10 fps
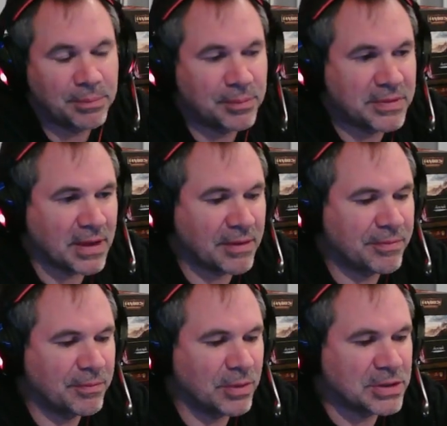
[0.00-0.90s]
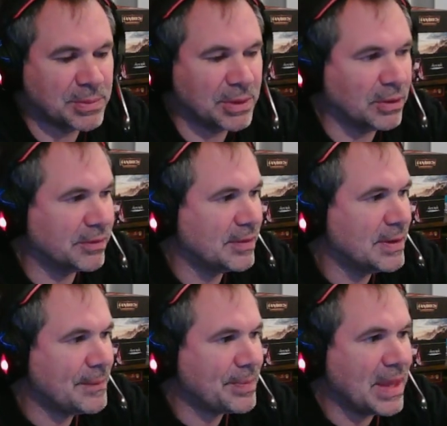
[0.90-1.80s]
stuff when she builds.
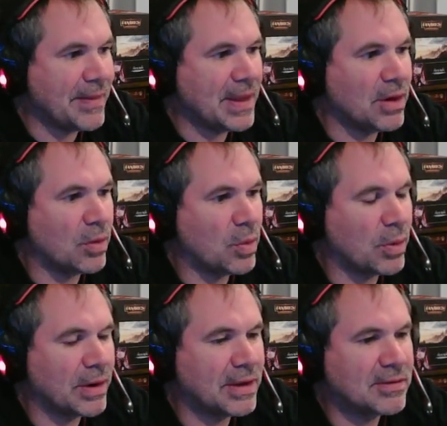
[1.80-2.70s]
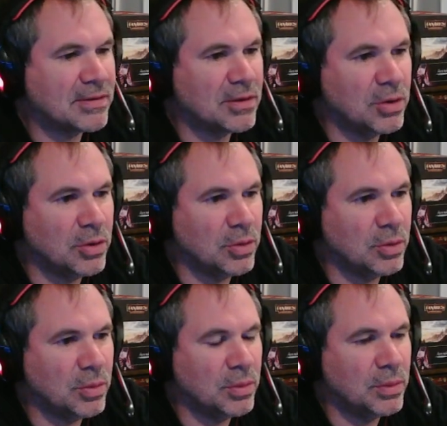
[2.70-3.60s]
And then Horus,
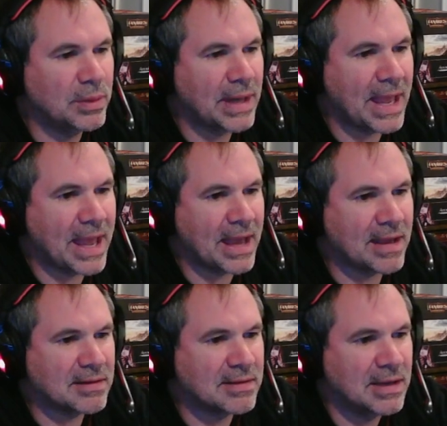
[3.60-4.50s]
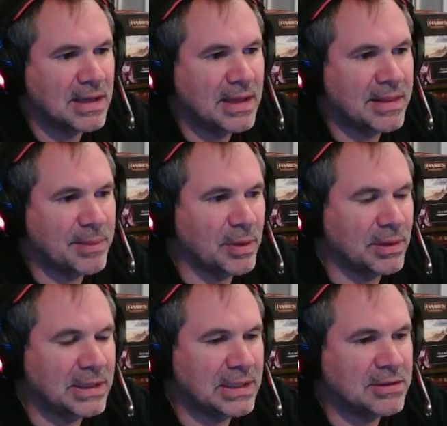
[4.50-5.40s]
who has the
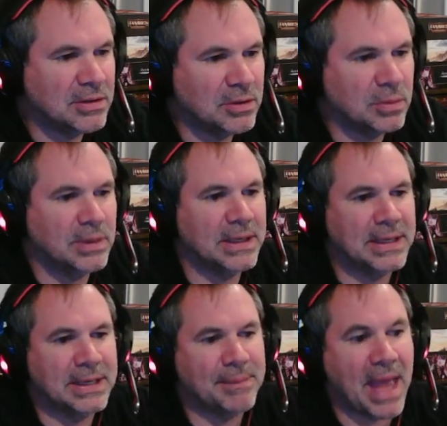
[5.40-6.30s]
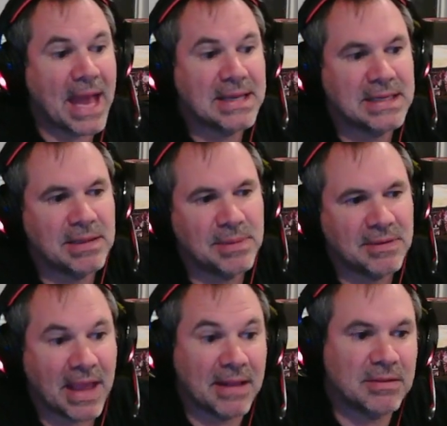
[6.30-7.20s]
ability to add demons
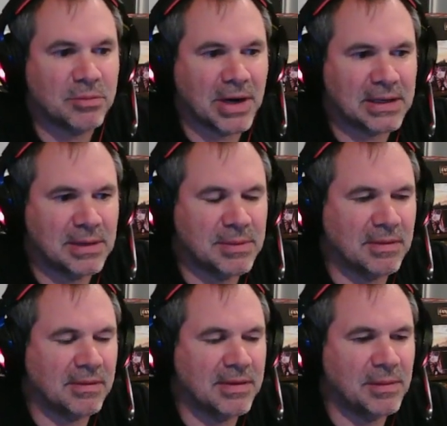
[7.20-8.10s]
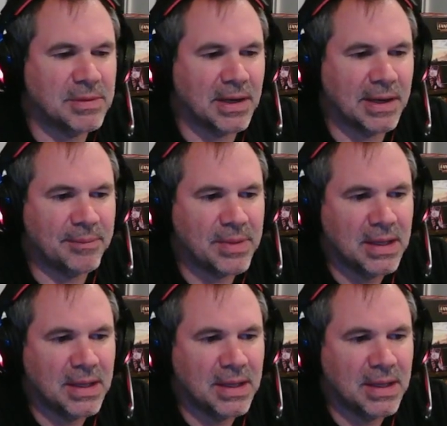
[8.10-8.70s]
and subtract demons at the same time,